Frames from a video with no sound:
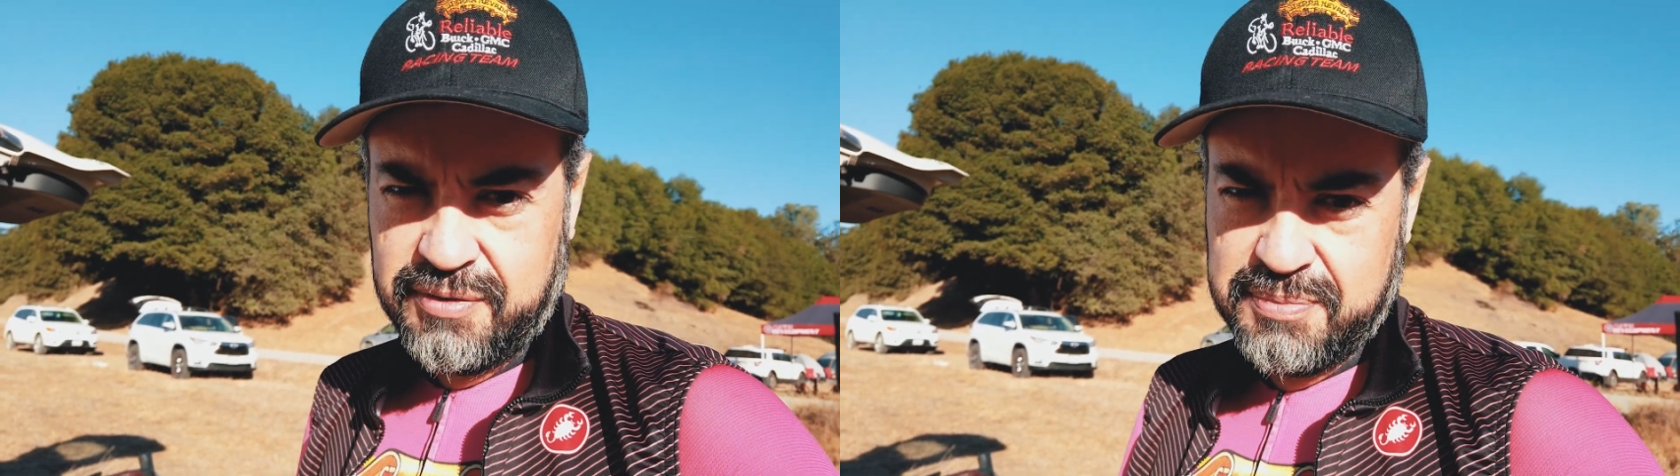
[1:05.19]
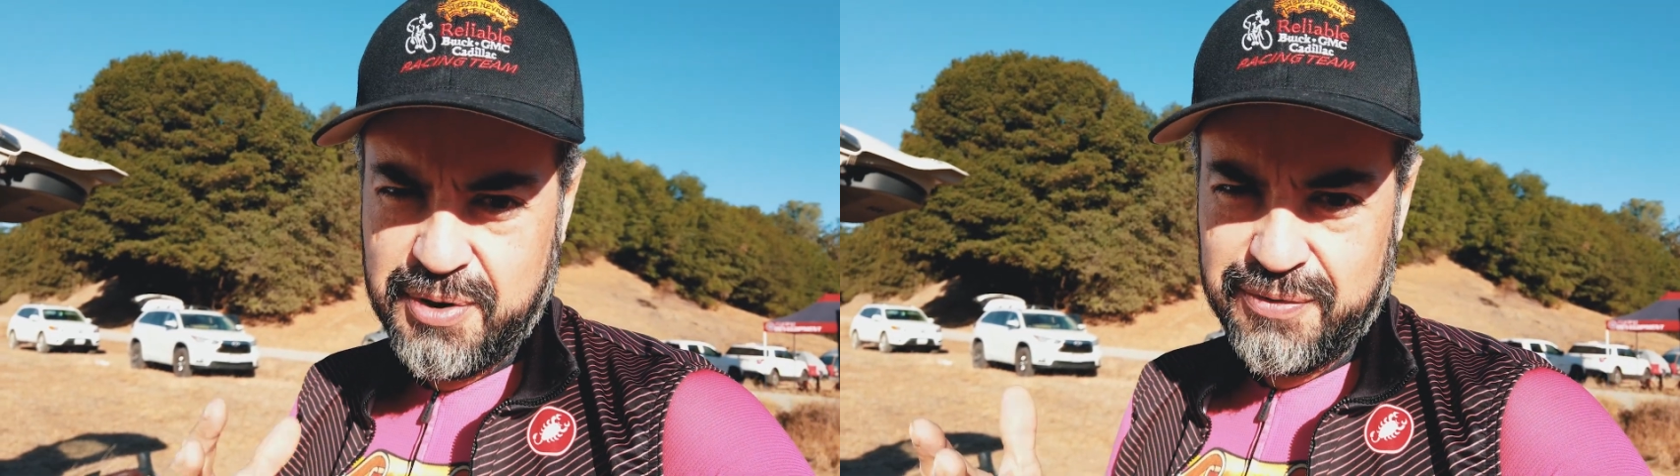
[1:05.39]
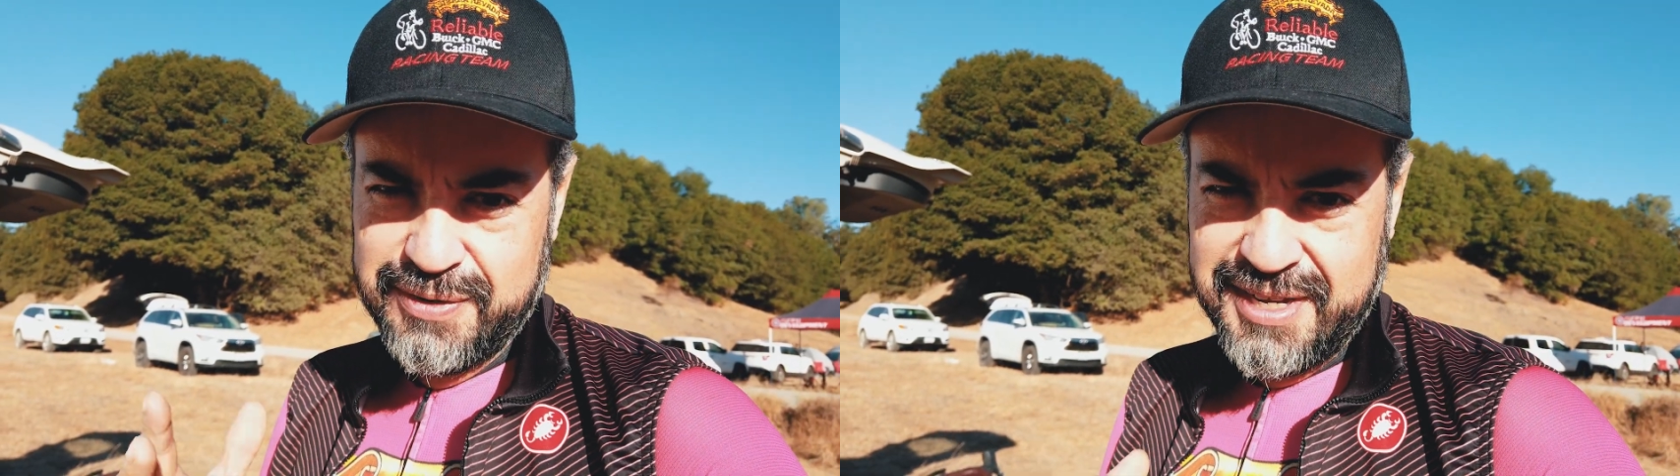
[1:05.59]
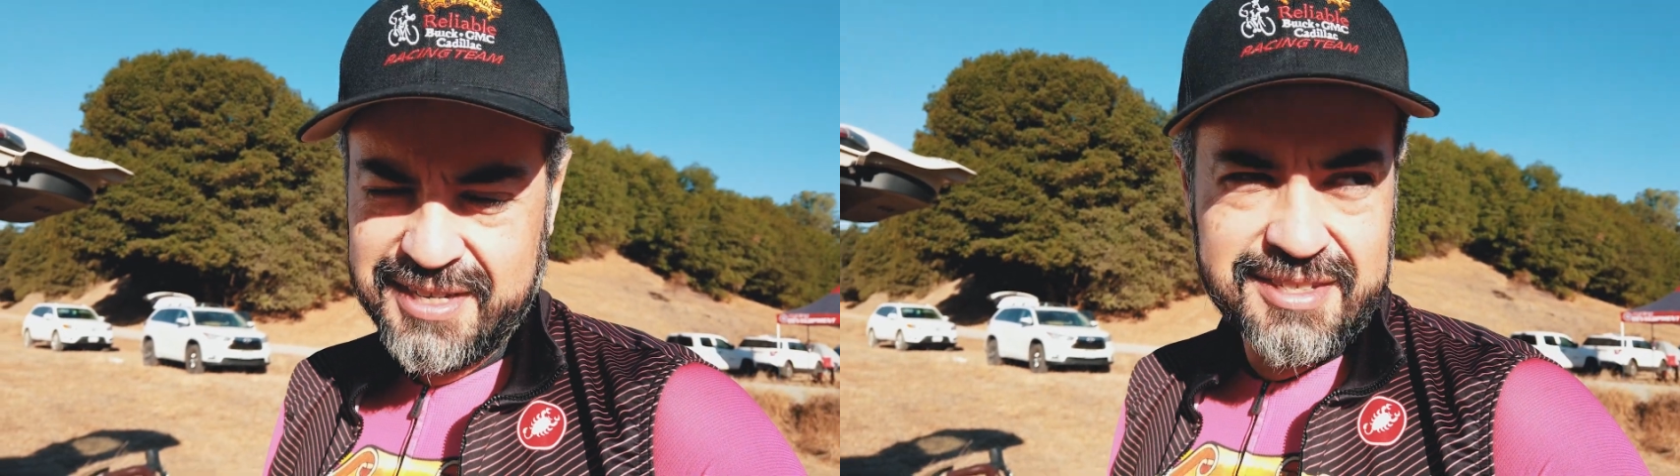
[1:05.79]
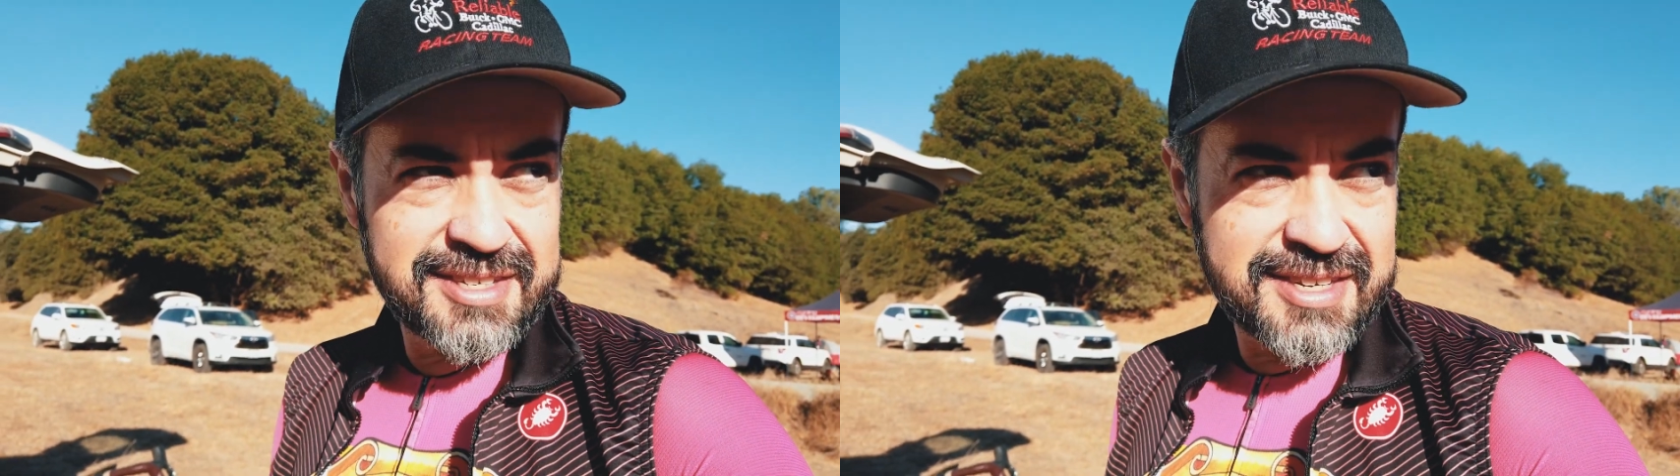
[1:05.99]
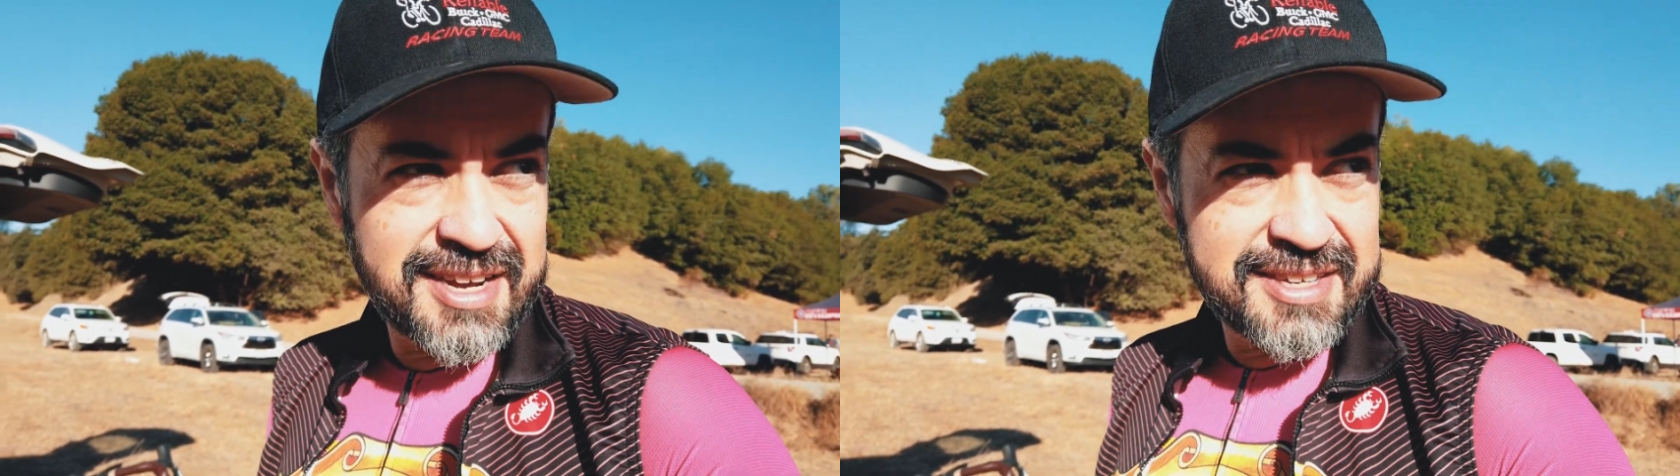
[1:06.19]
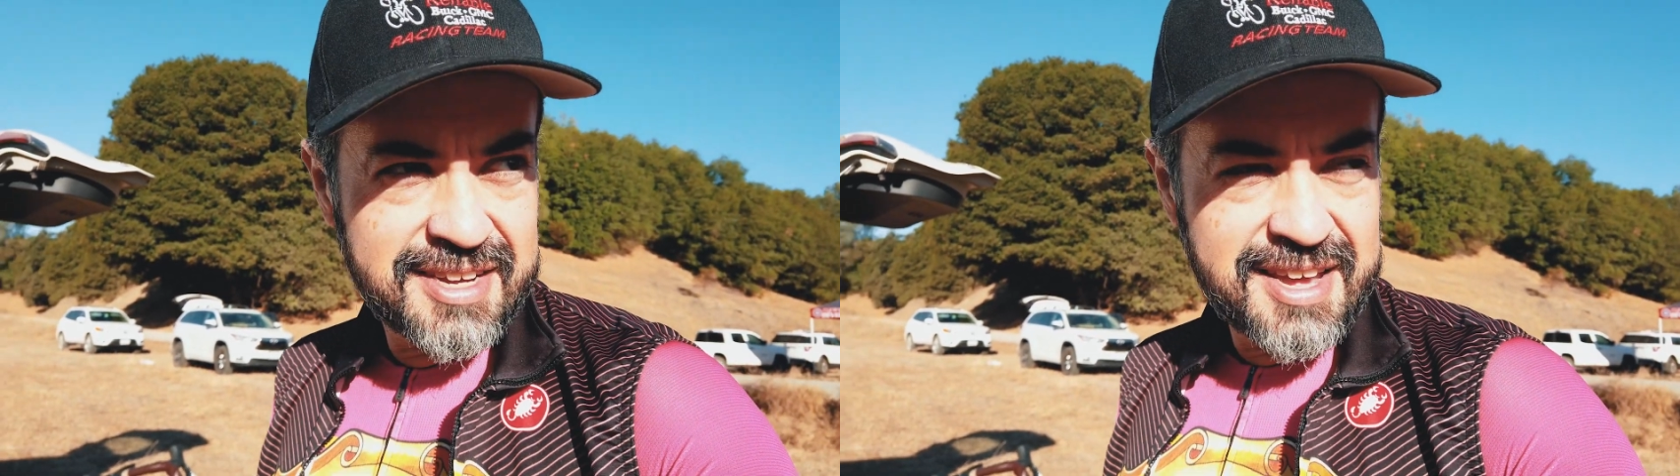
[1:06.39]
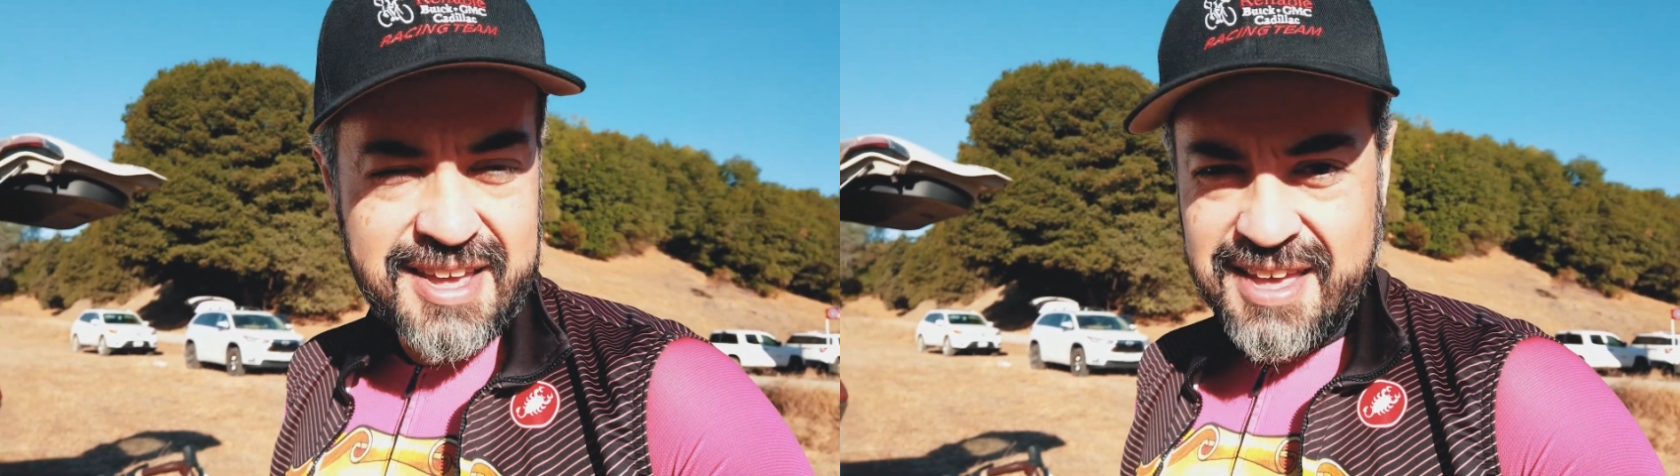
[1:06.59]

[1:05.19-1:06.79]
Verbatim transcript: flip over sides to sides.